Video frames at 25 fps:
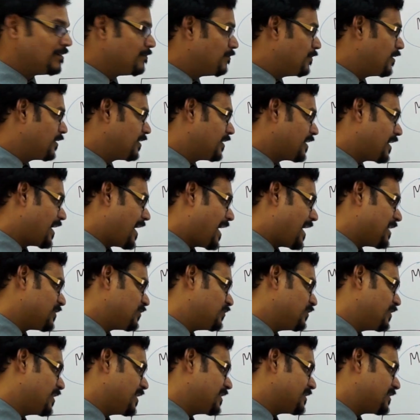But as
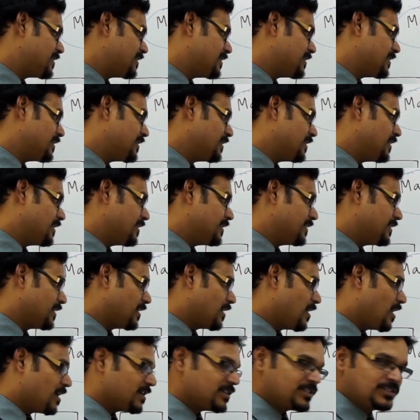soon as the
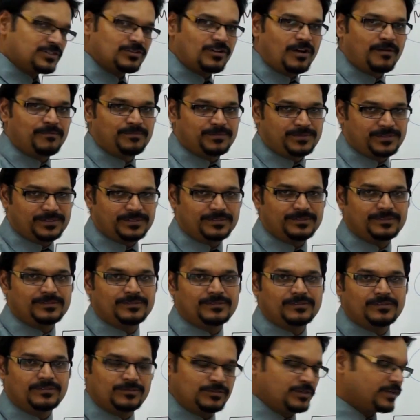car stopped,
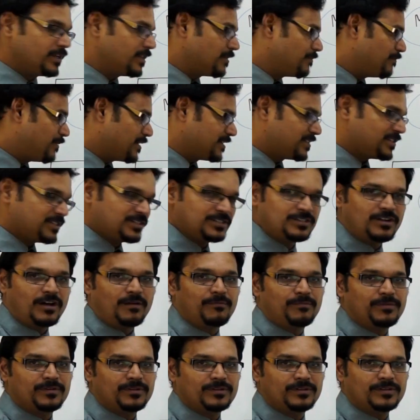sorry, the bus
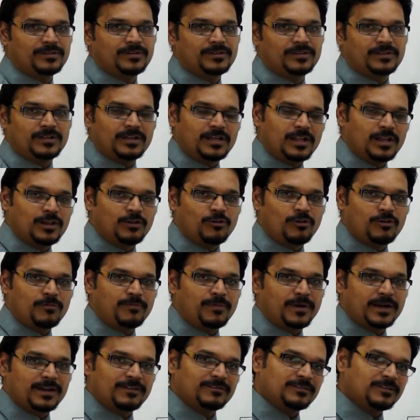stopped, lower
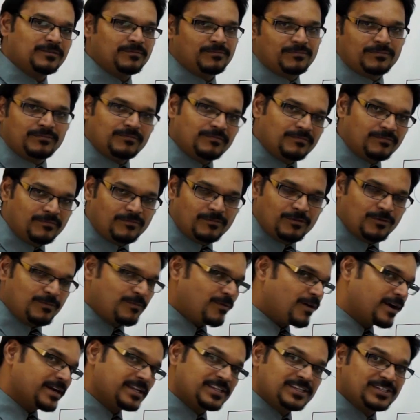part of the your
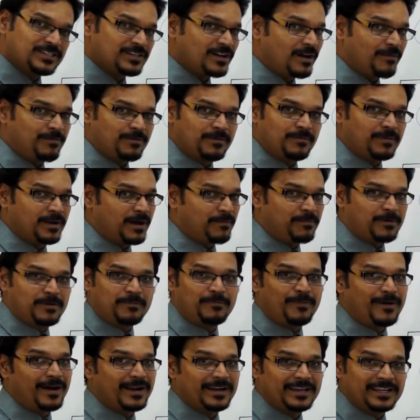body stopped but upper
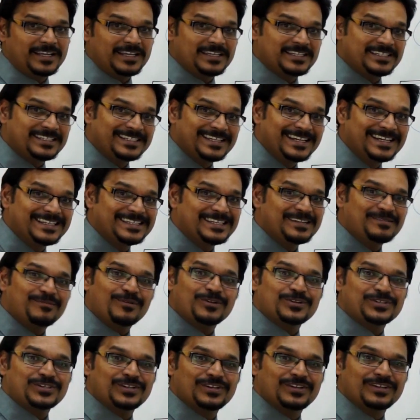part still is in
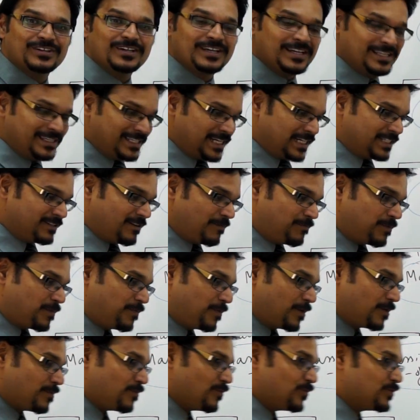motion that's the upper
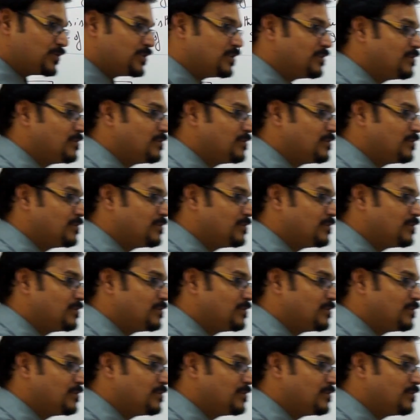part moves